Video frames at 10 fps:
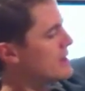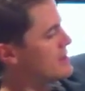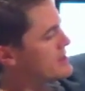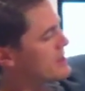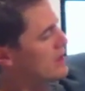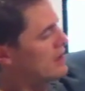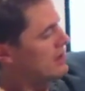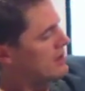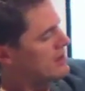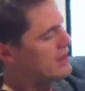
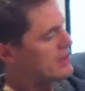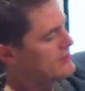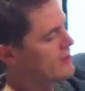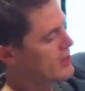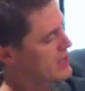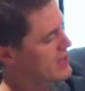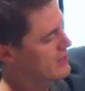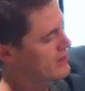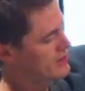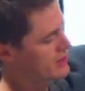It's very
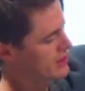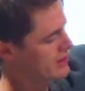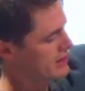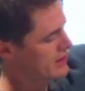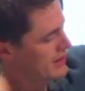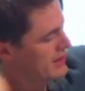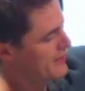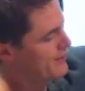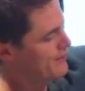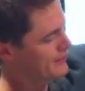heavy. It's got
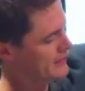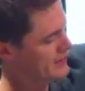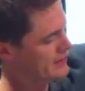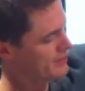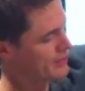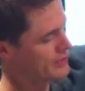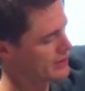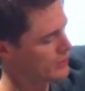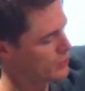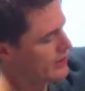the
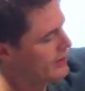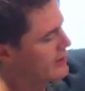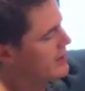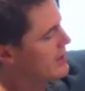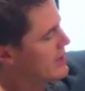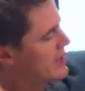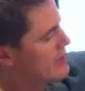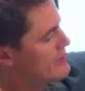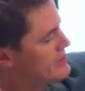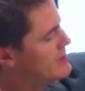built-in wind
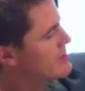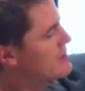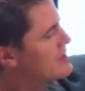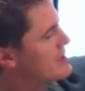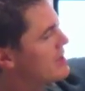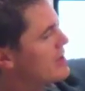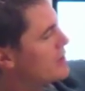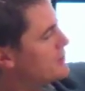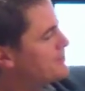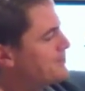resistant
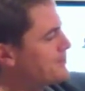material.